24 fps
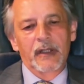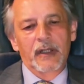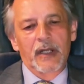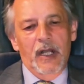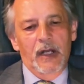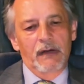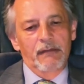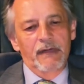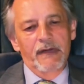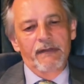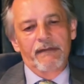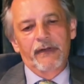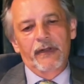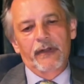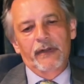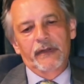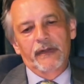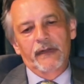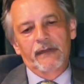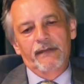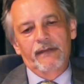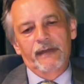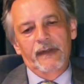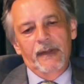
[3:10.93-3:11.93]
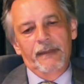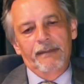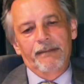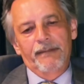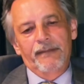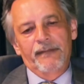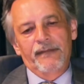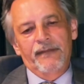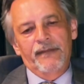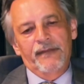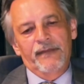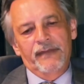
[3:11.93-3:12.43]
However, on the flip
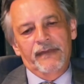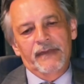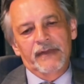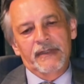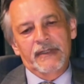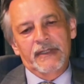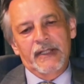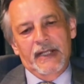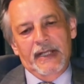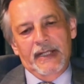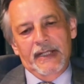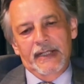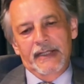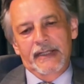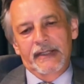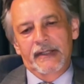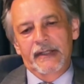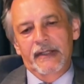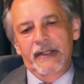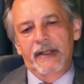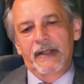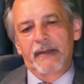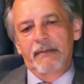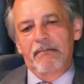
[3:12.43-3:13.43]
side,